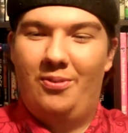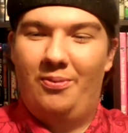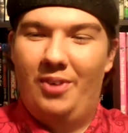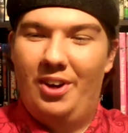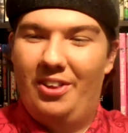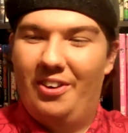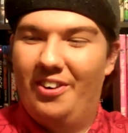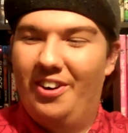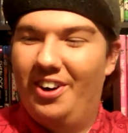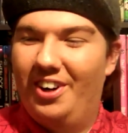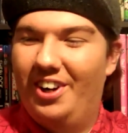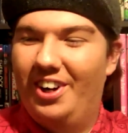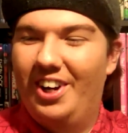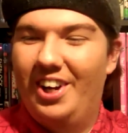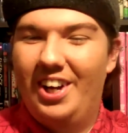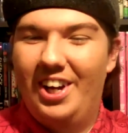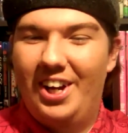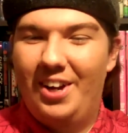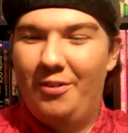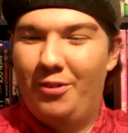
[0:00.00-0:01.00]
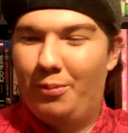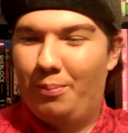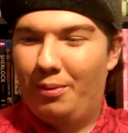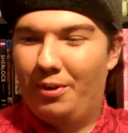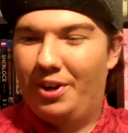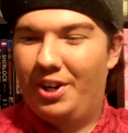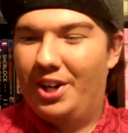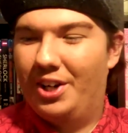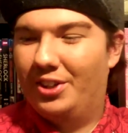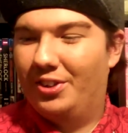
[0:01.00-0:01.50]
with her. It was
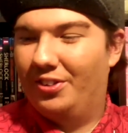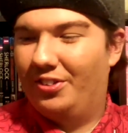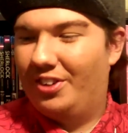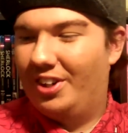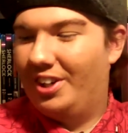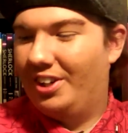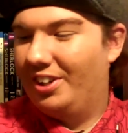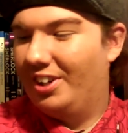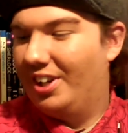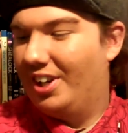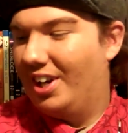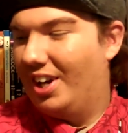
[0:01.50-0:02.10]
pretty interesting.